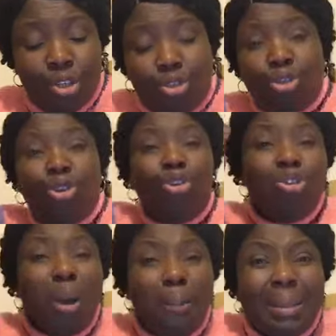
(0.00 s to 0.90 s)
Do
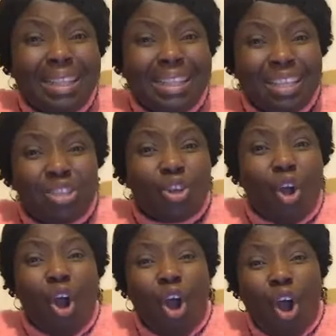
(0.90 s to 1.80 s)
not be
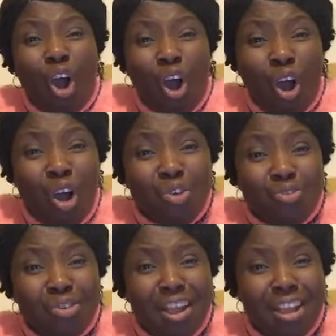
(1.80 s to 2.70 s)

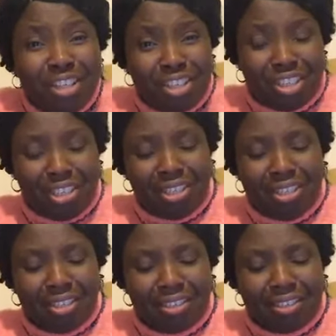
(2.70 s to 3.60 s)
discouraged.
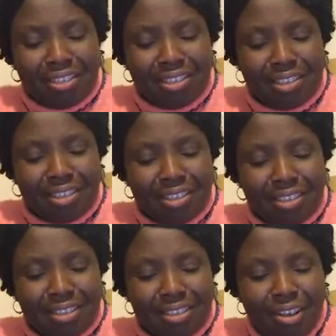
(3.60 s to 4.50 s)

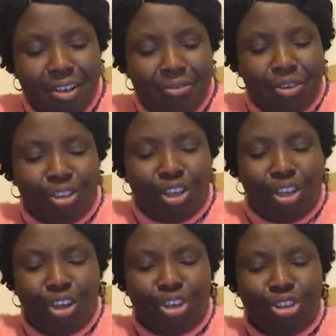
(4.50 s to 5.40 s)
For the
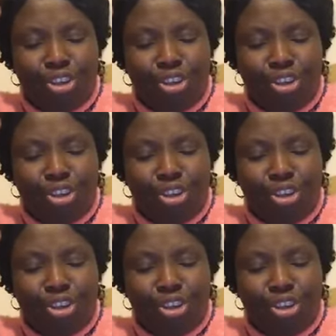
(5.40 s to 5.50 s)
Lord